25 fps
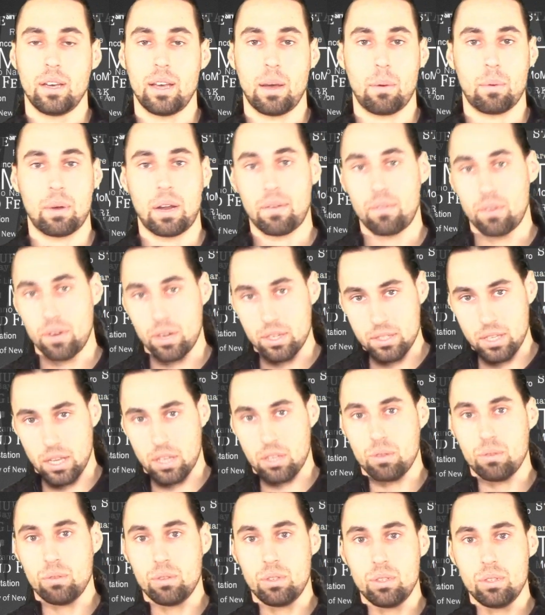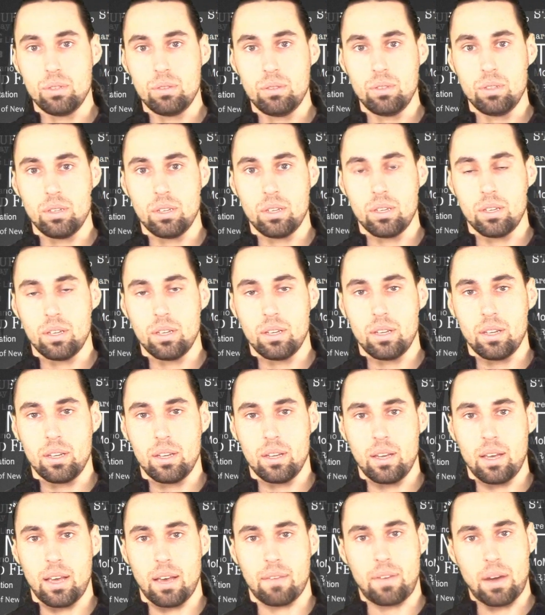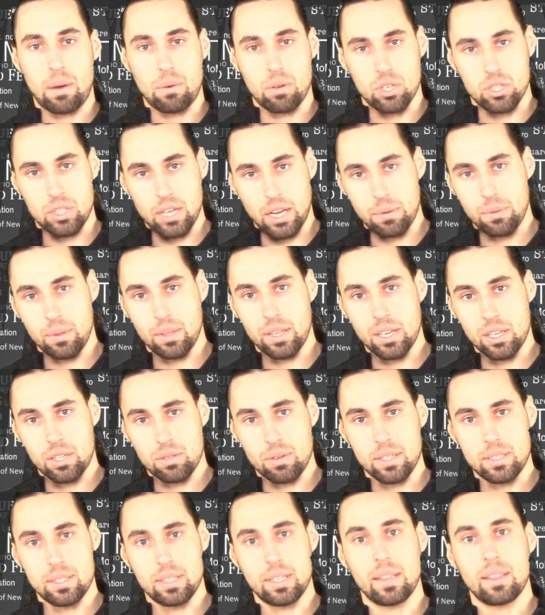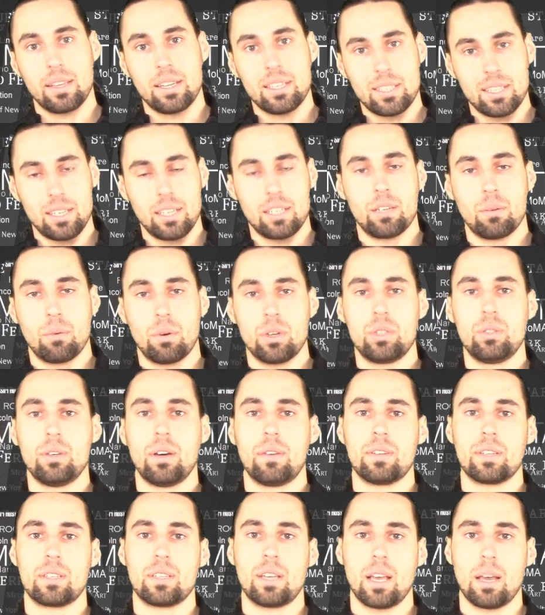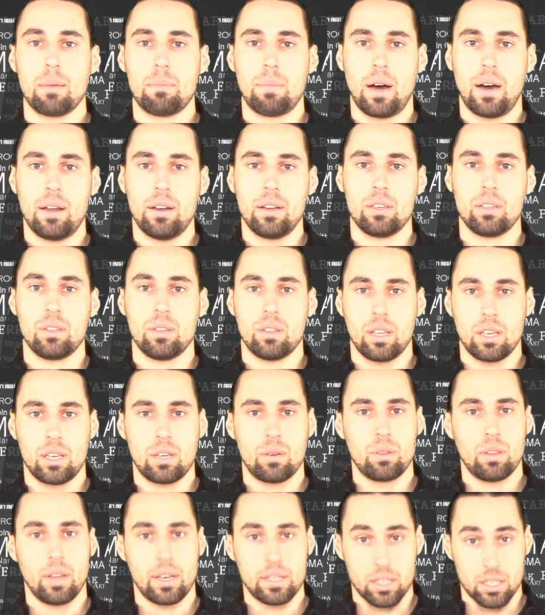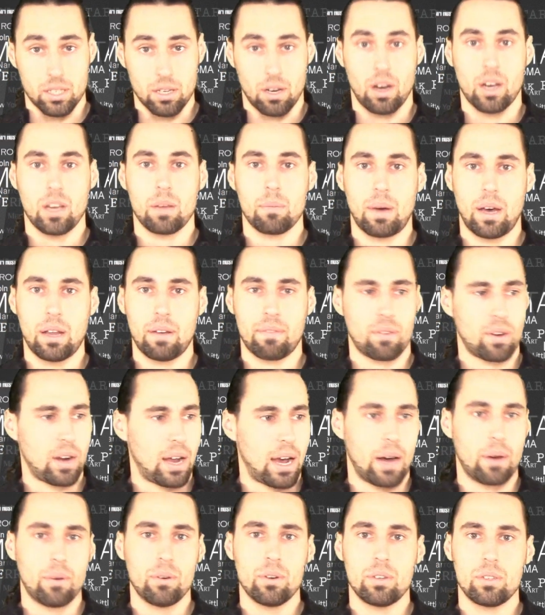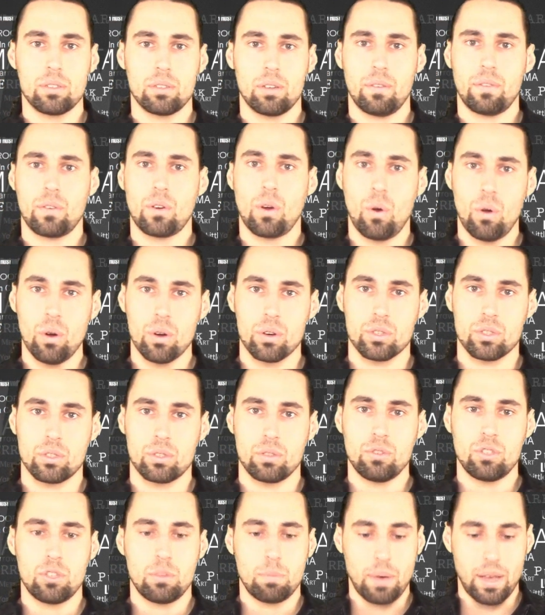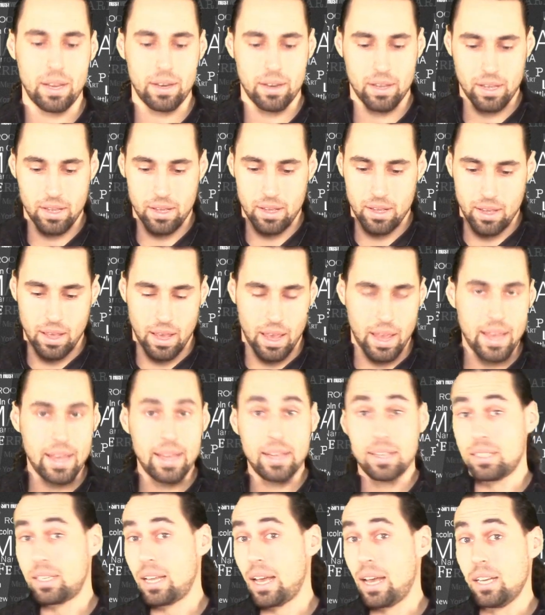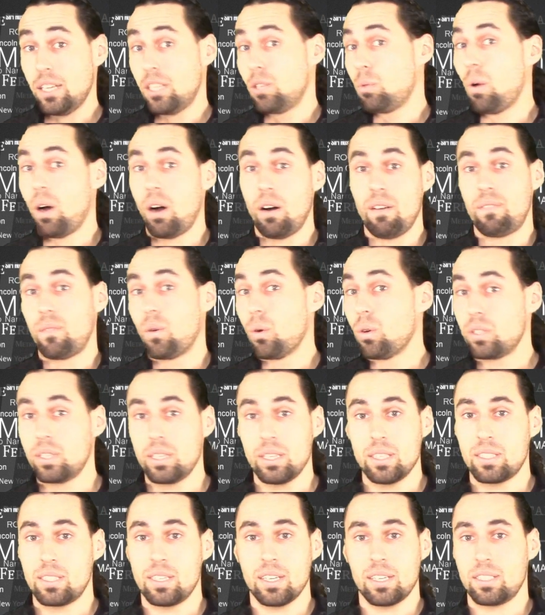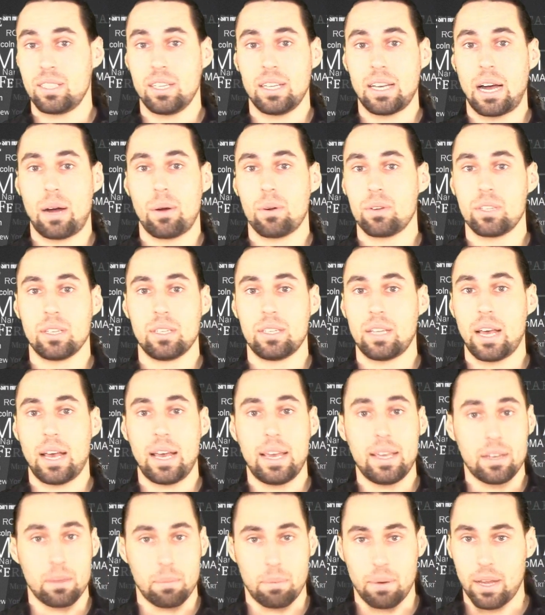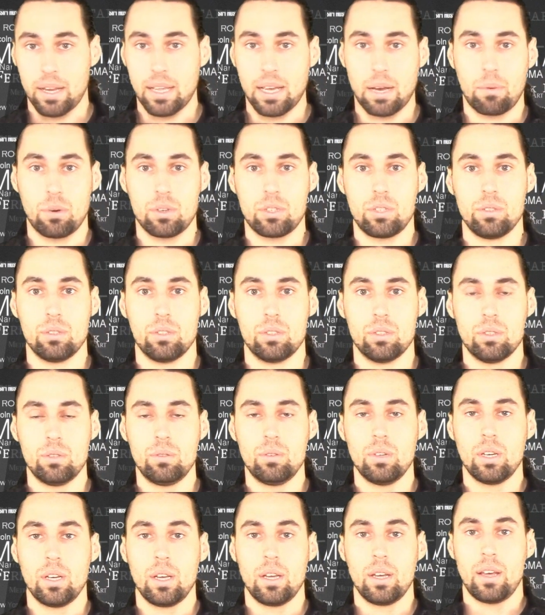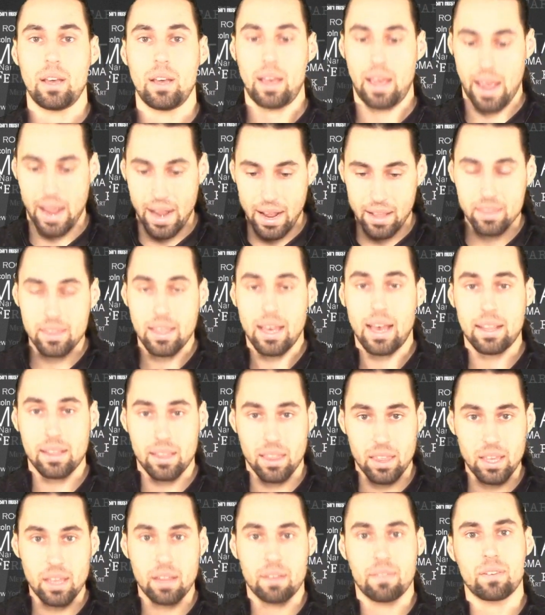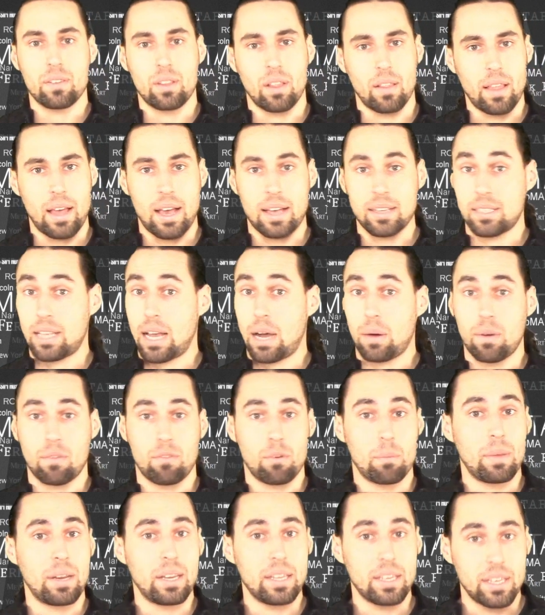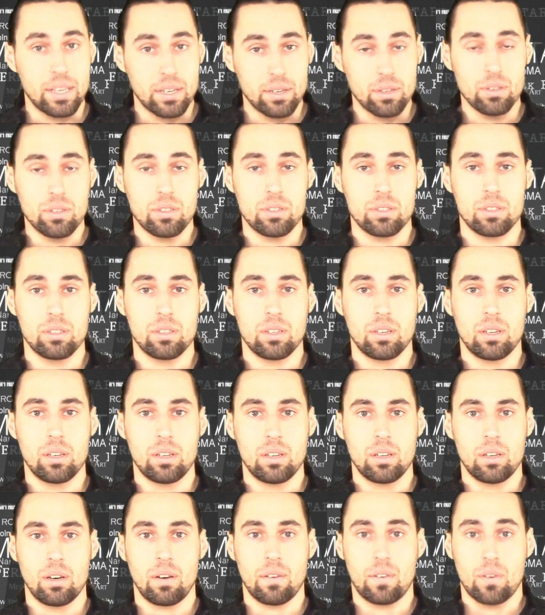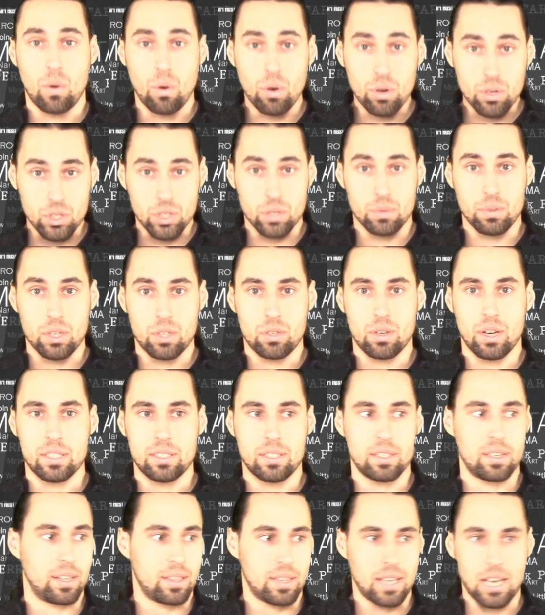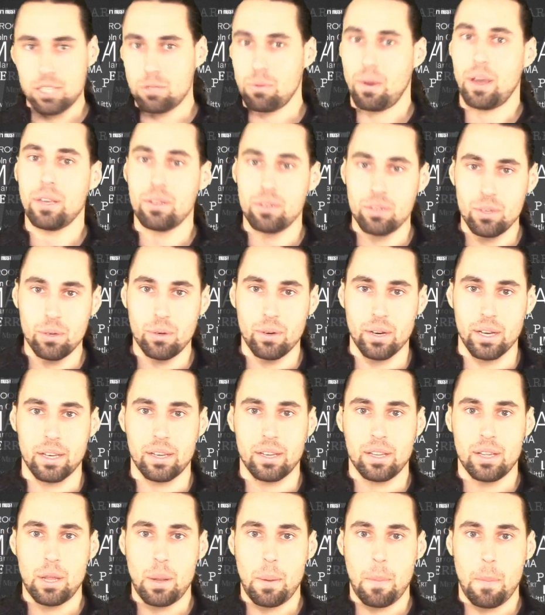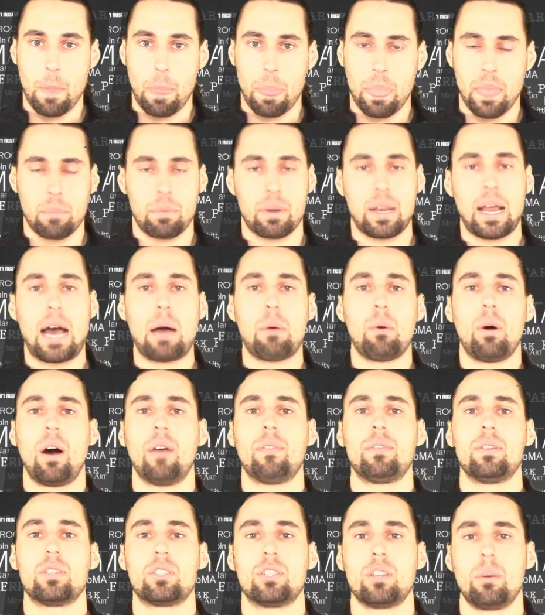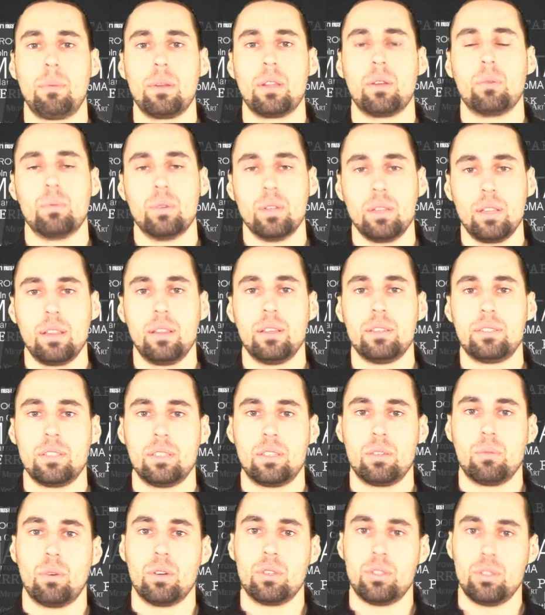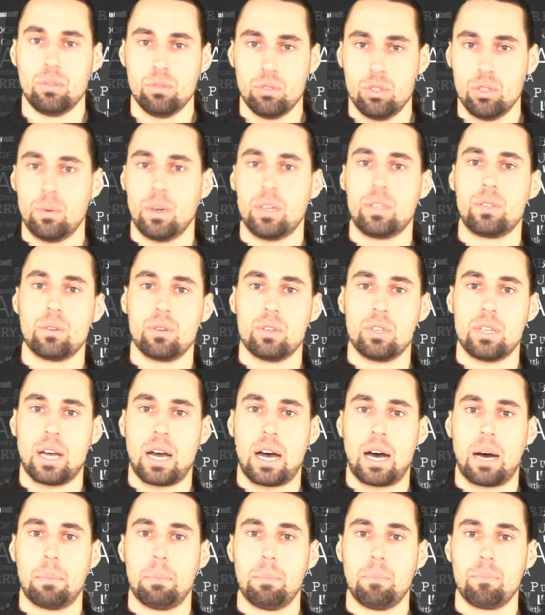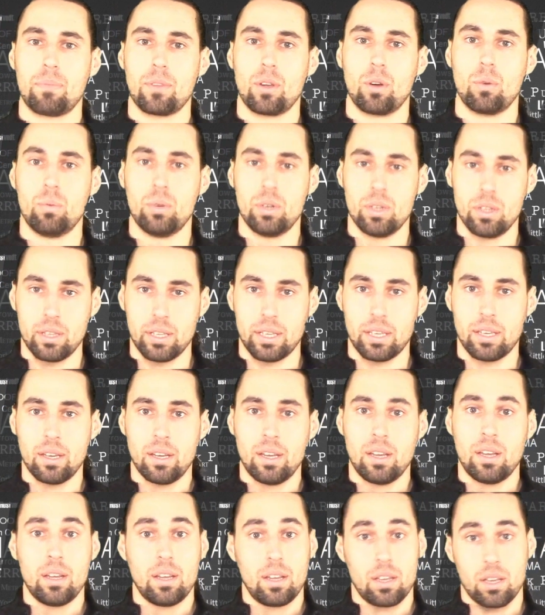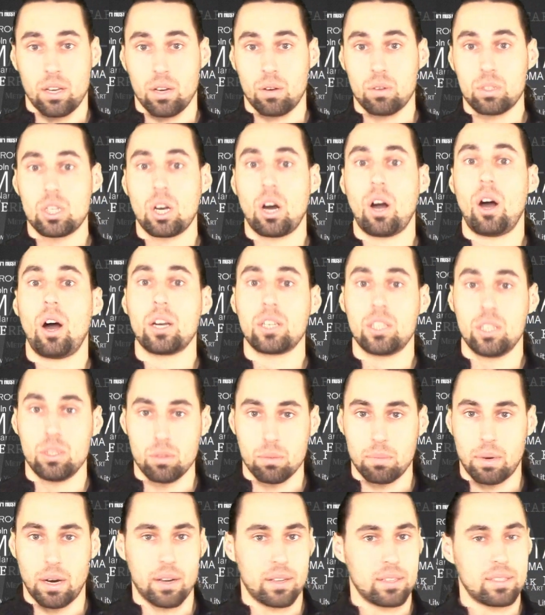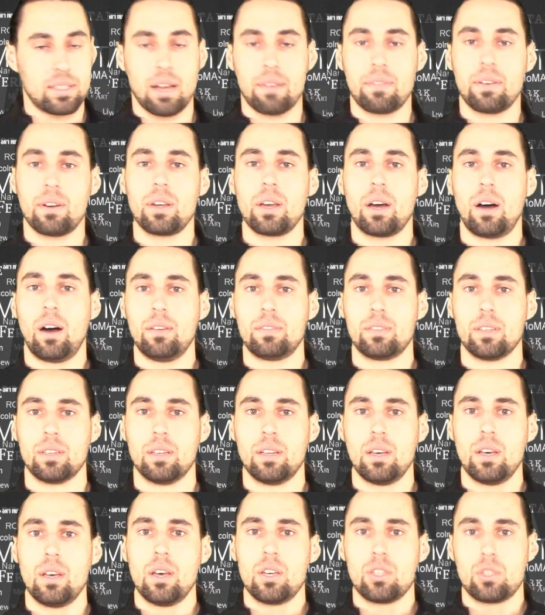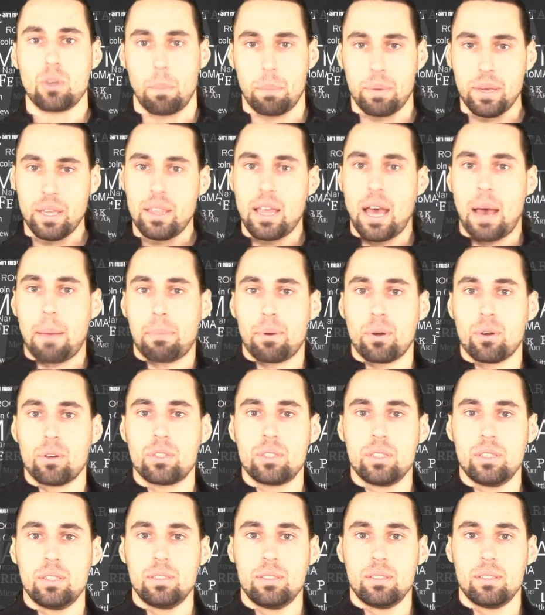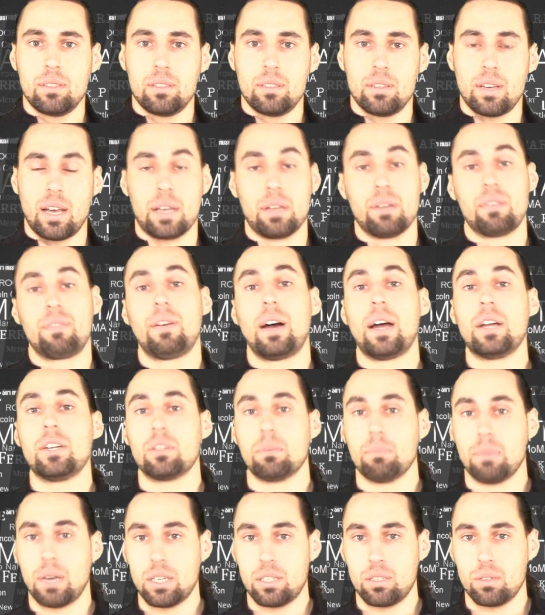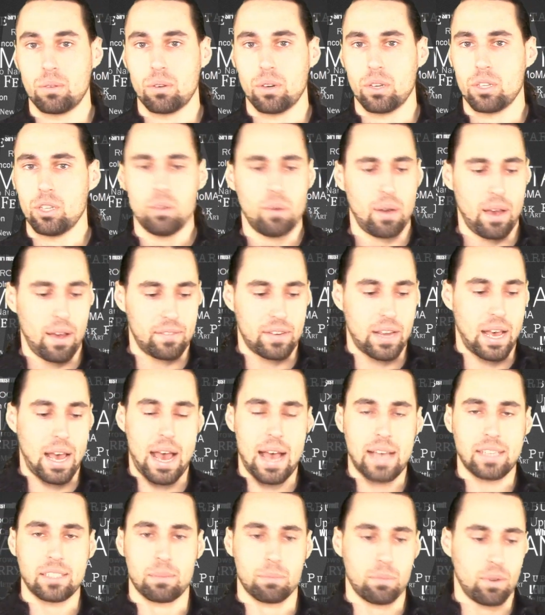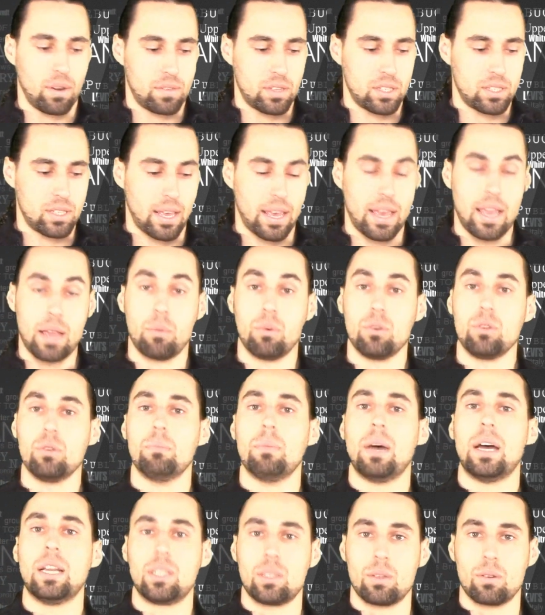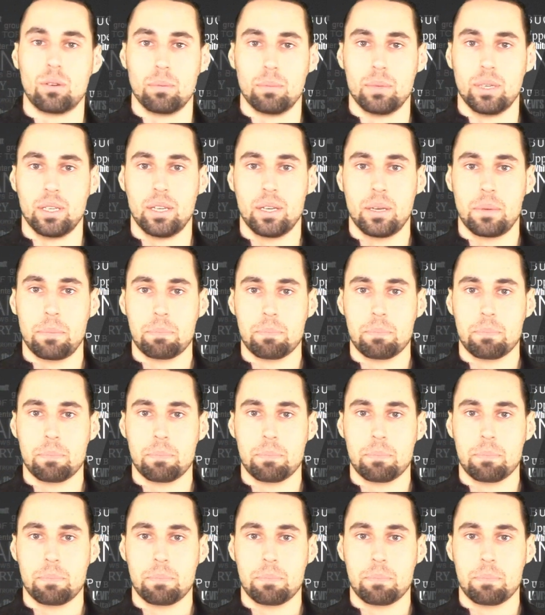And whatever it is that you do, if I was genuinely interested in listening to what you have to say about it, do you think you would like to talk about it for hours? Of course. You spent 8, 10, 12, 14, 16 hours a day, depending on what you do, at that thing for the last however many years. Of course you're interested in it. That's why you do it. But how often does somebody really listen to what you do at your job? Or really, talk to you about it? It's not very often. So be that person, and you'll find your mentor. You don't have to ask them. You don't have to say, hey, will you mentor me?